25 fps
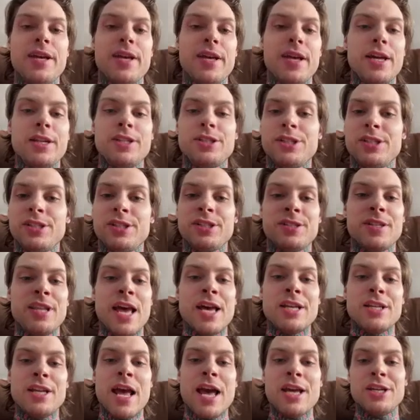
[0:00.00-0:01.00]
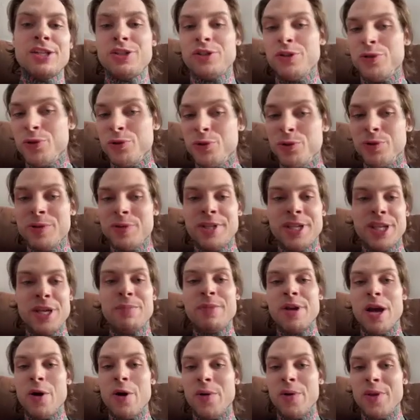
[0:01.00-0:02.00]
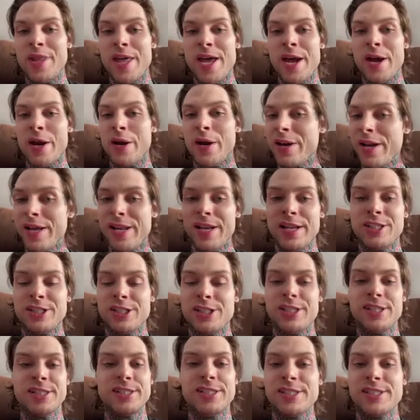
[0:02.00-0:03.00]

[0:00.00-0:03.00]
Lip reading: it's just as you keep going there, and it's